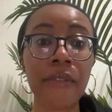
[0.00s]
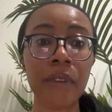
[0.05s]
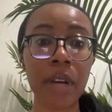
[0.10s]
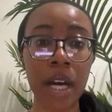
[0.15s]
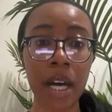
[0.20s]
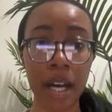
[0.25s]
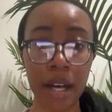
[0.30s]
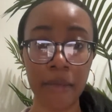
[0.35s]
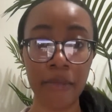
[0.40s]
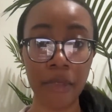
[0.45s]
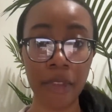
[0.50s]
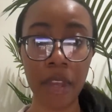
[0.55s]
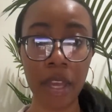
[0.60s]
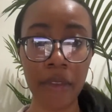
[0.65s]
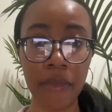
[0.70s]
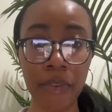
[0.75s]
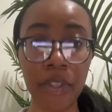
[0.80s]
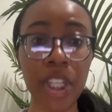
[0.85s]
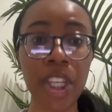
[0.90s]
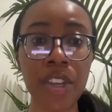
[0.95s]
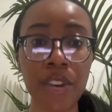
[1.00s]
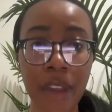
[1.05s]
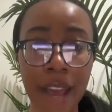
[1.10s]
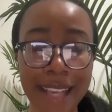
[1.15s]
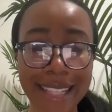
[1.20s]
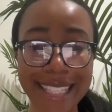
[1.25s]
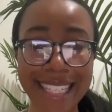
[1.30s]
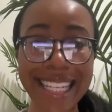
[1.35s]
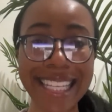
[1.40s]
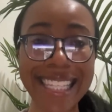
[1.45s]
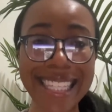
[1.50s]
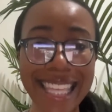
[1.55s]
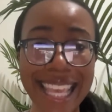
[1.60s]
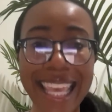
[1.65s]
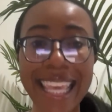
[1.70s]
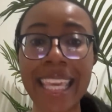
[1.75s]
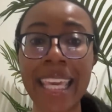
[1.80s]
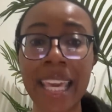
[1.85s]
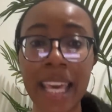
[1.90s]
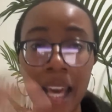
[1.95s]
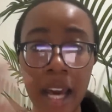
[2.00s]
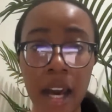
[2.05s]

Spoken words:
uh, for curiosity's sake